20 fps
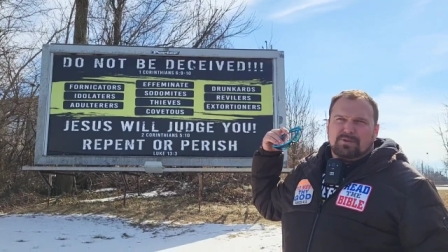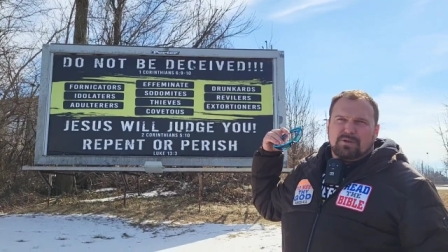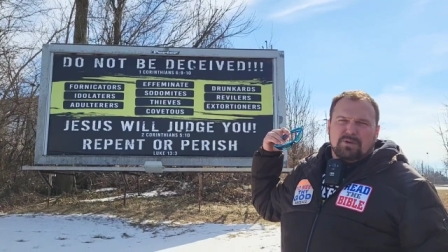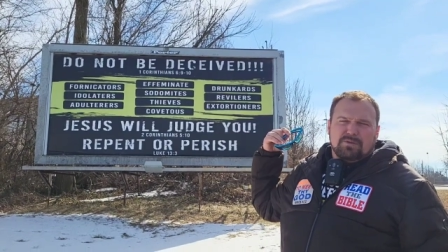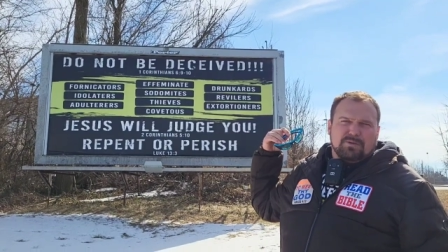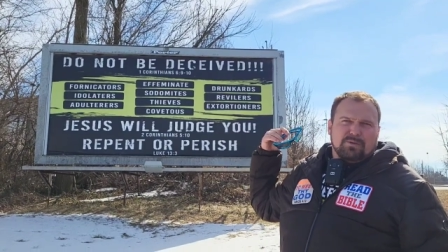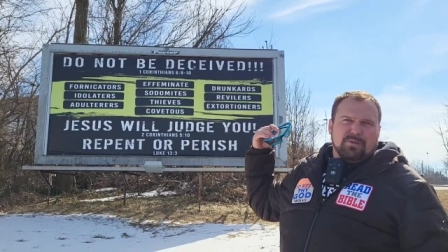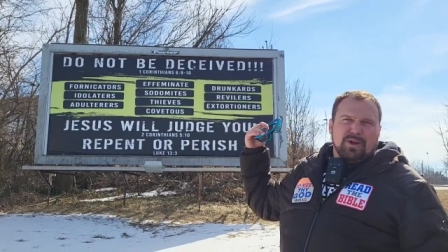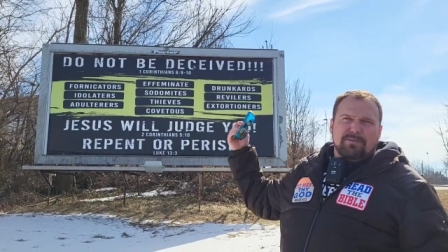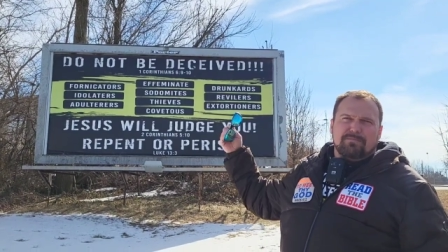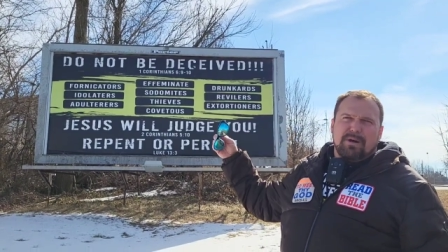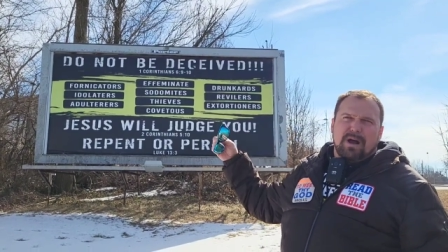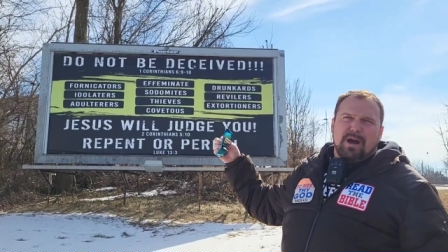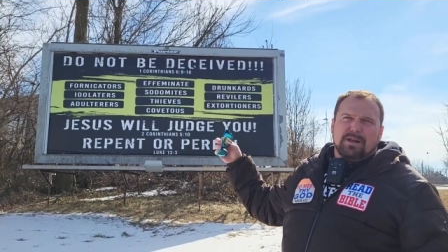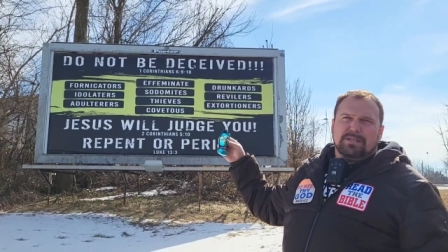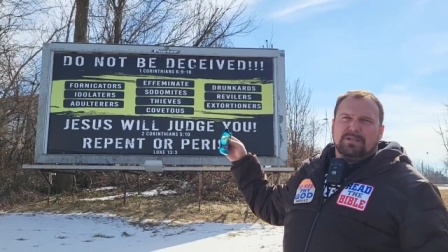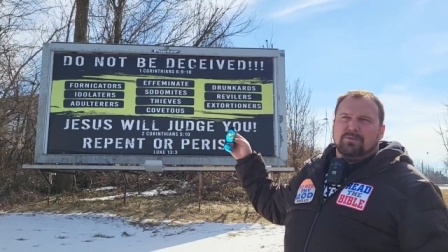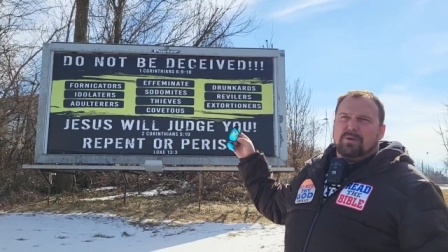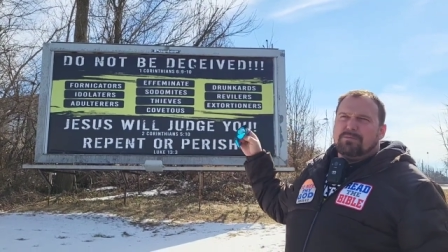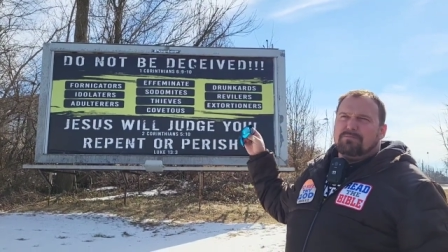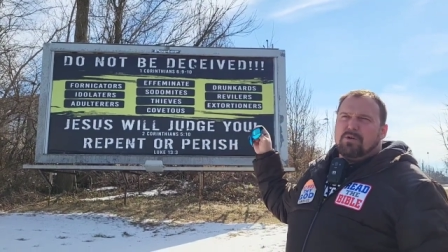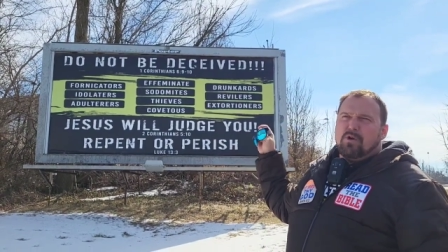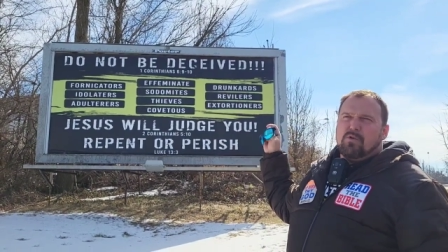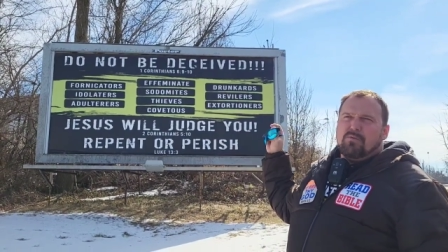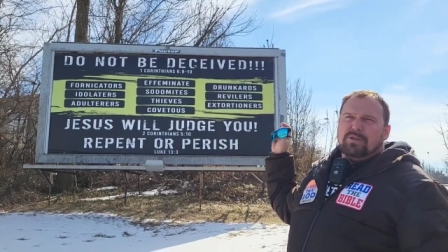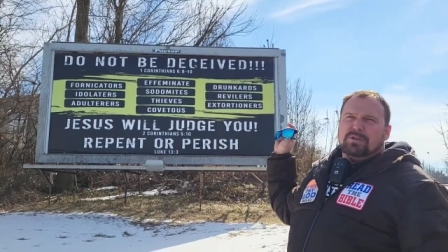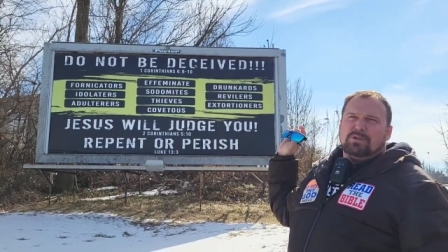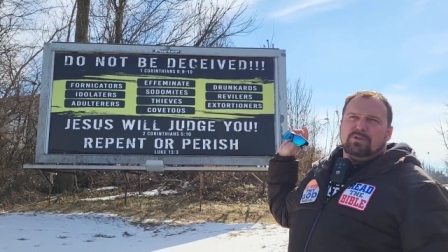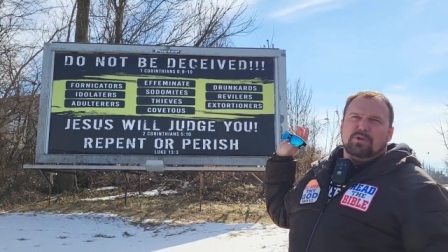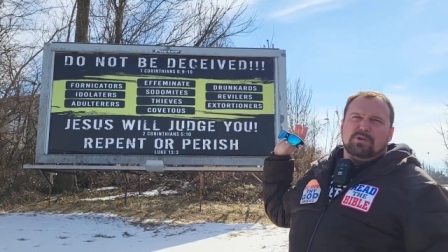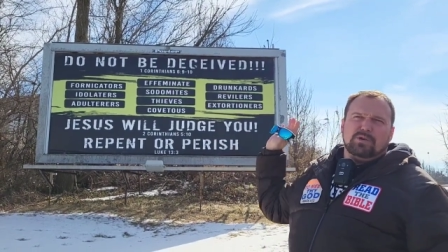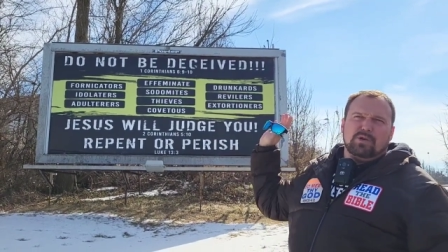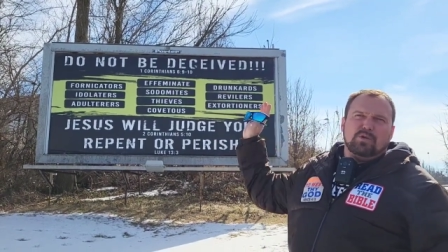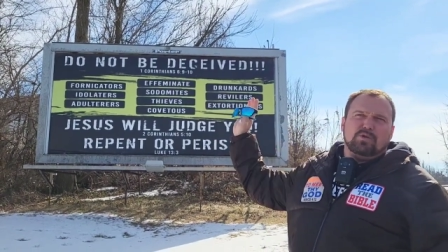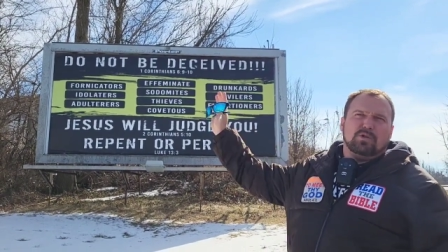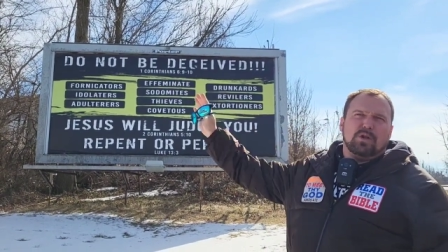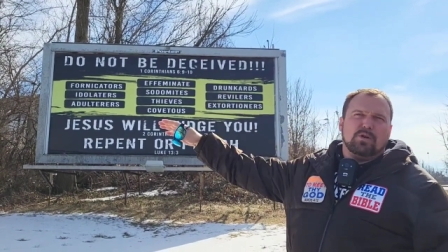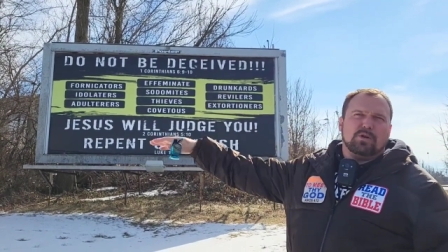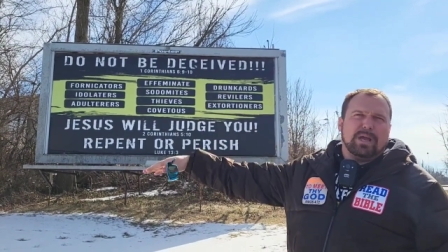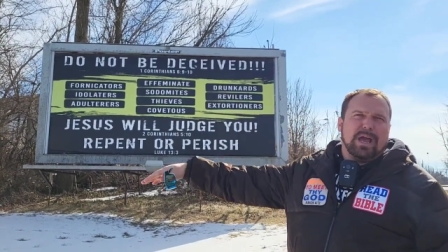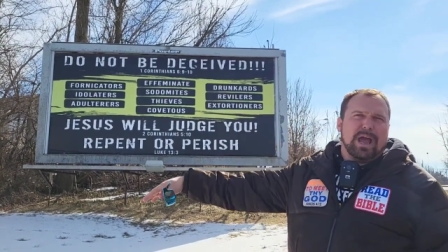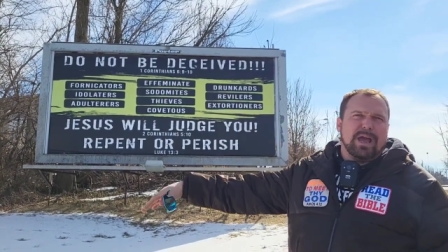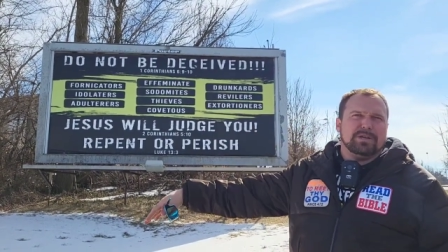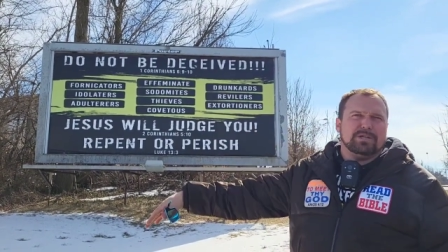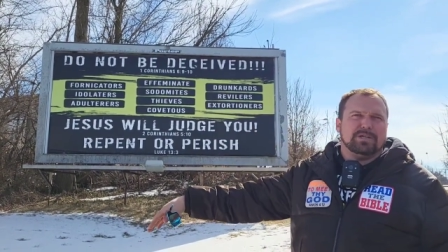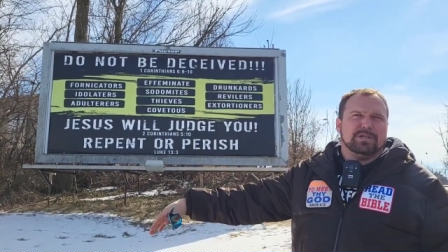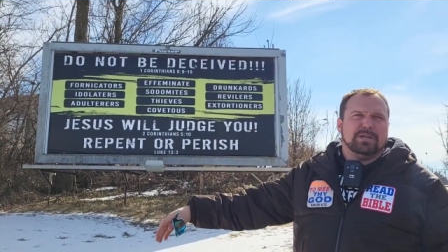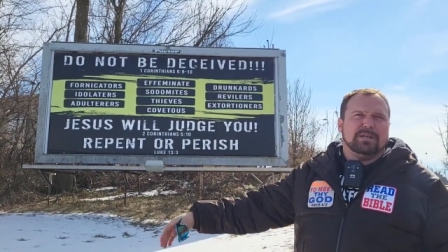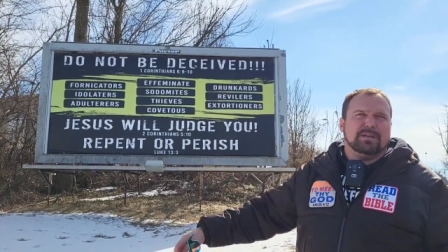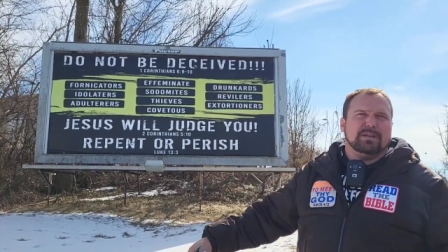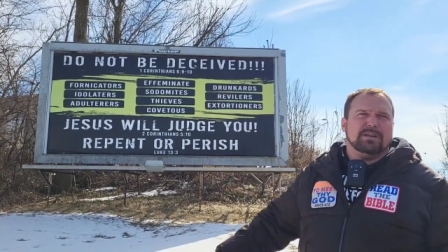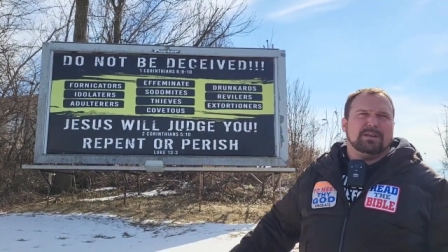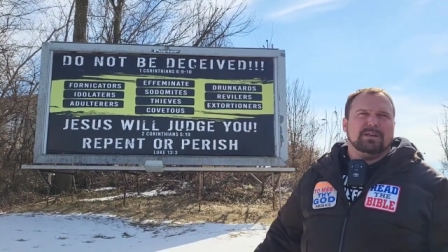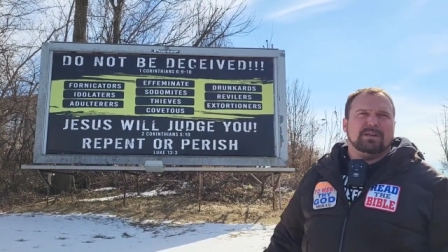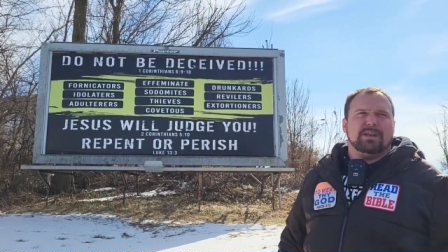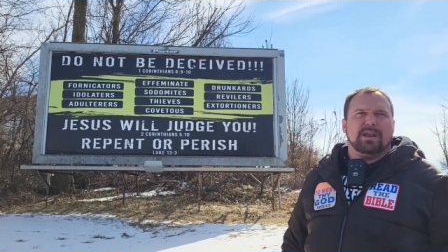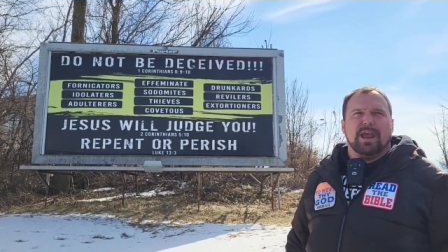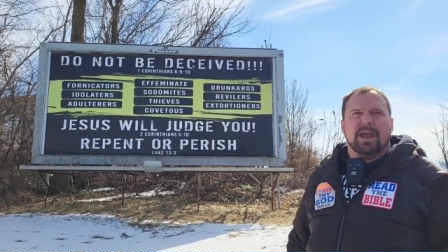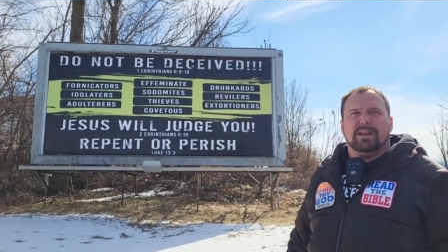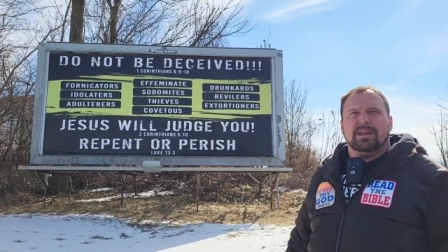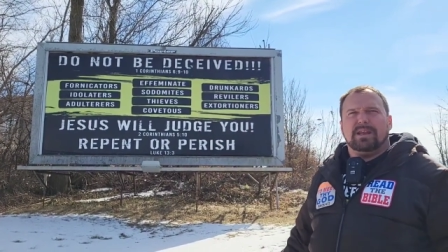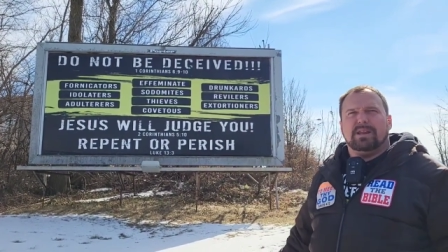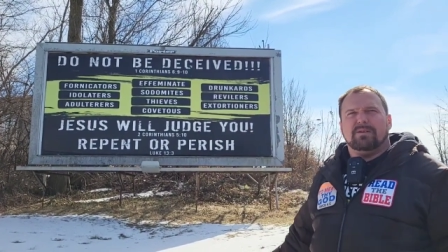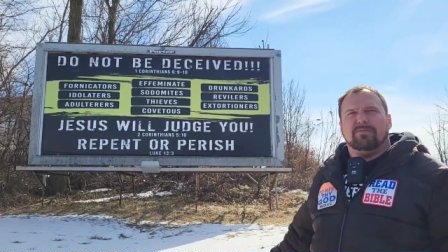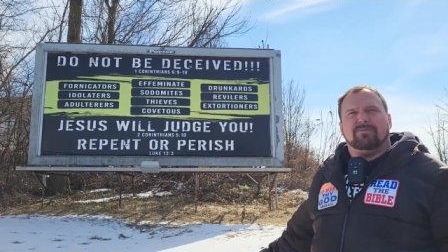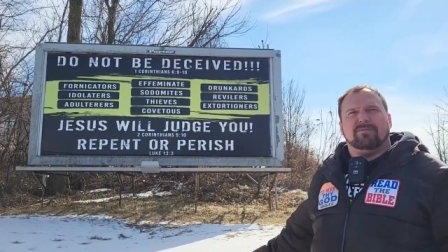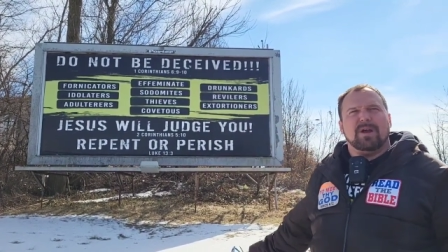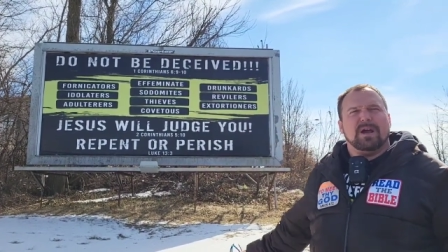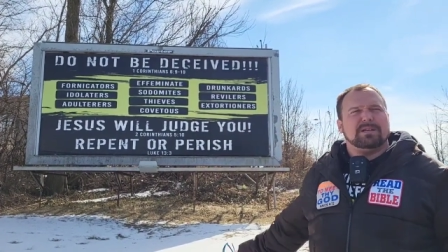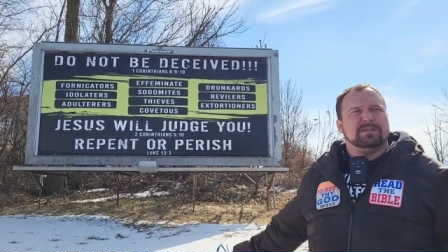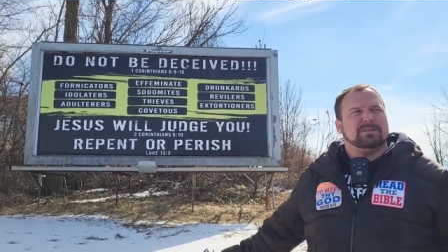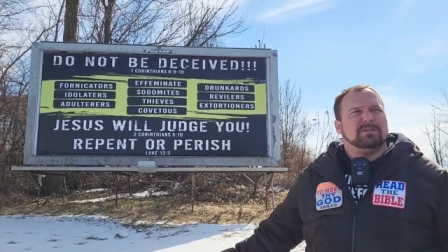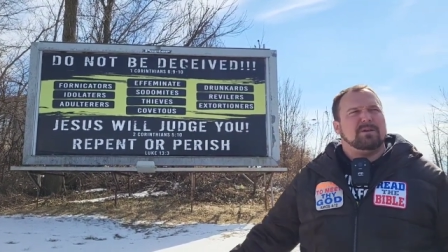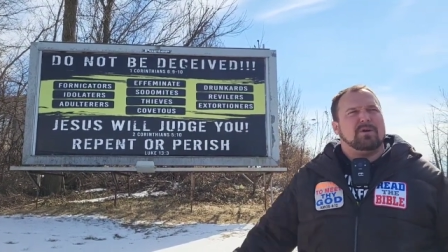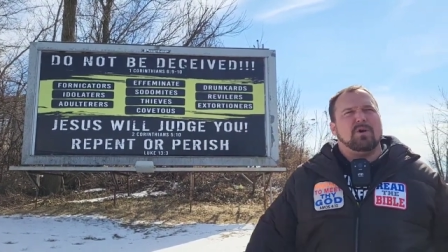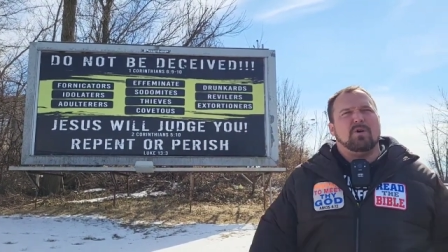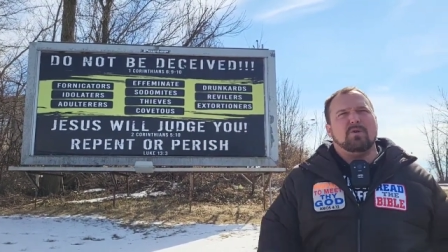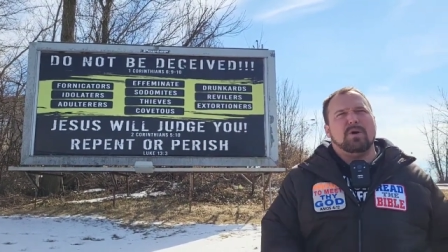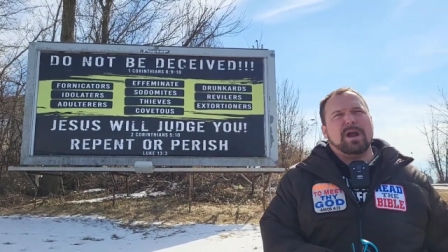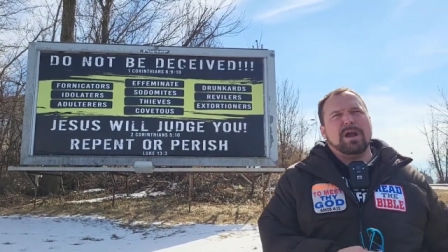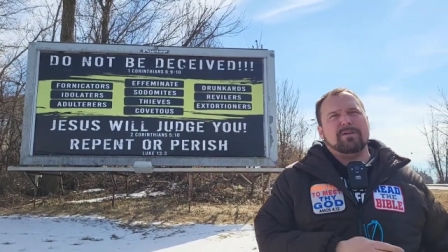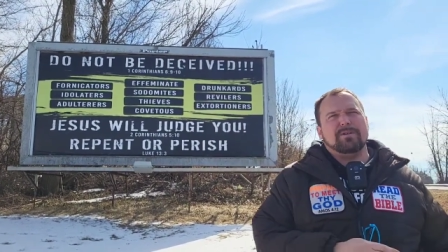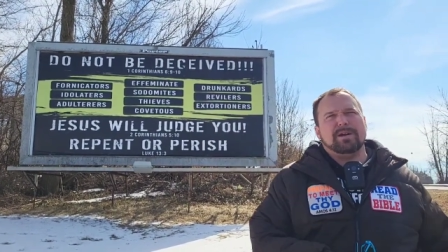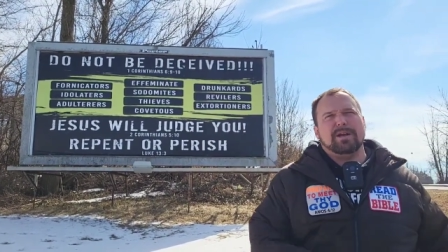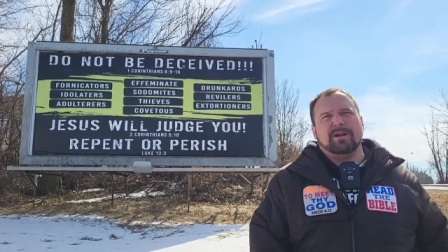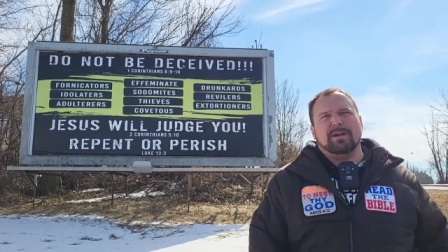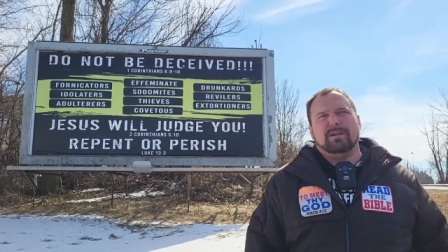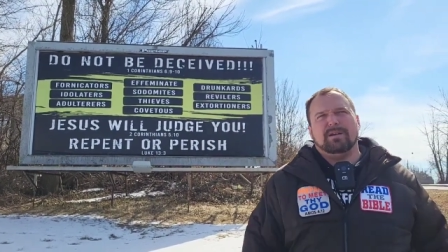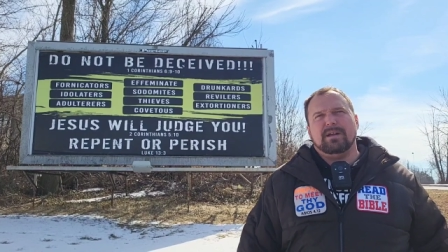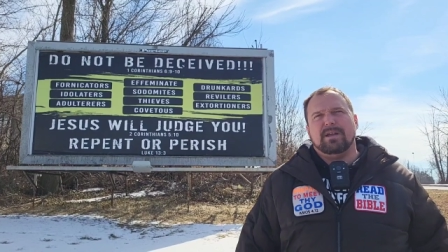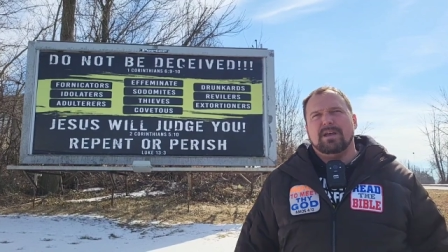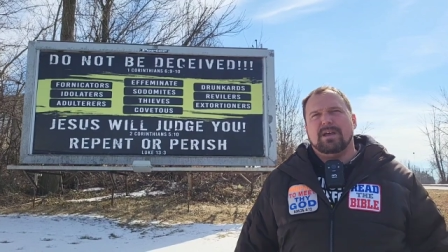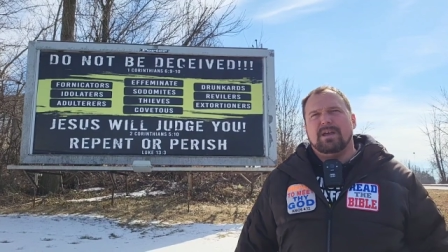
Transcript: to three months, we move it to a new location and it affects the whole area